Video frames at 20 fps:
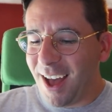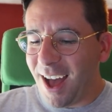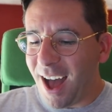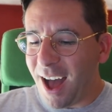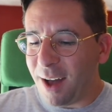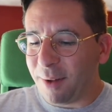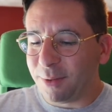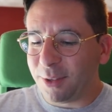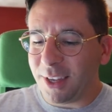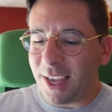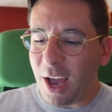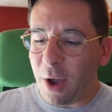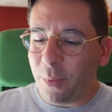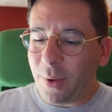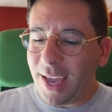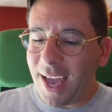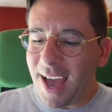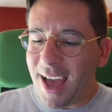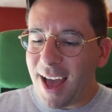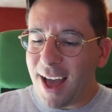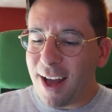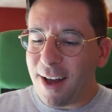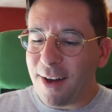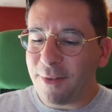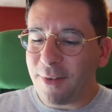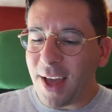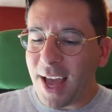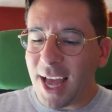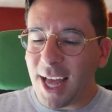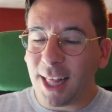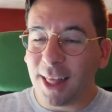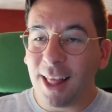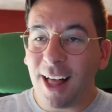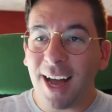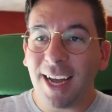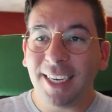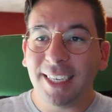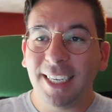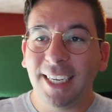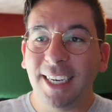Uh, so yeah, we have a
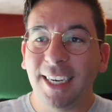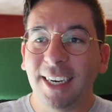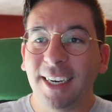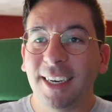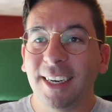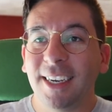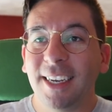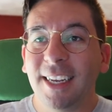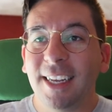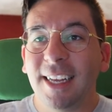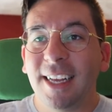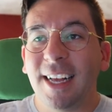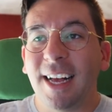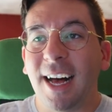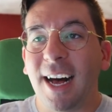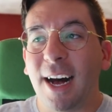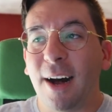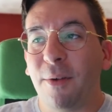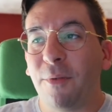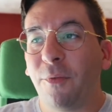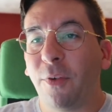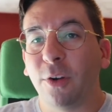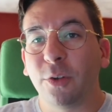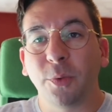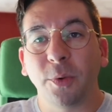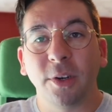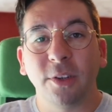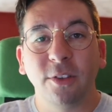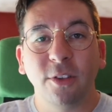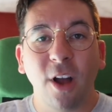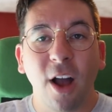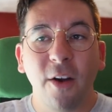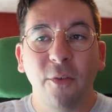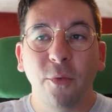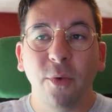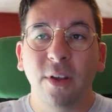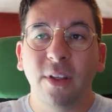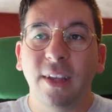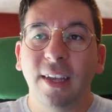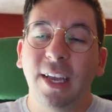lot here. Uh, first, we're going to start
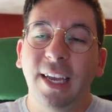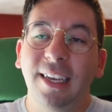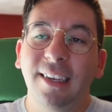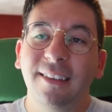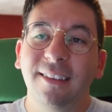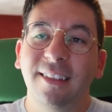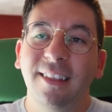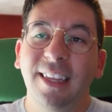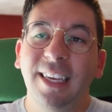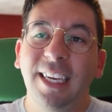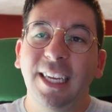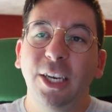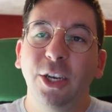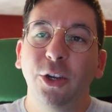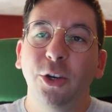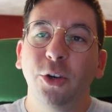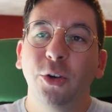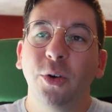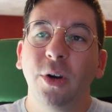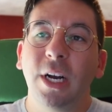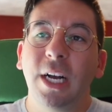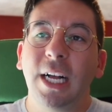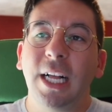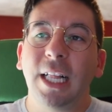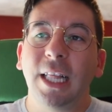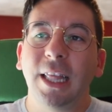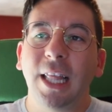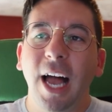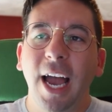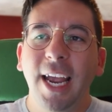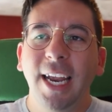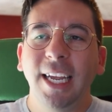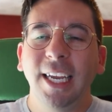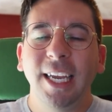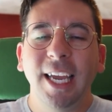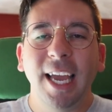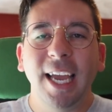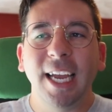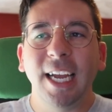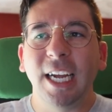off with is the new Lion
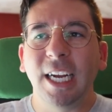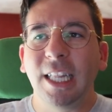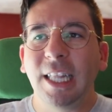King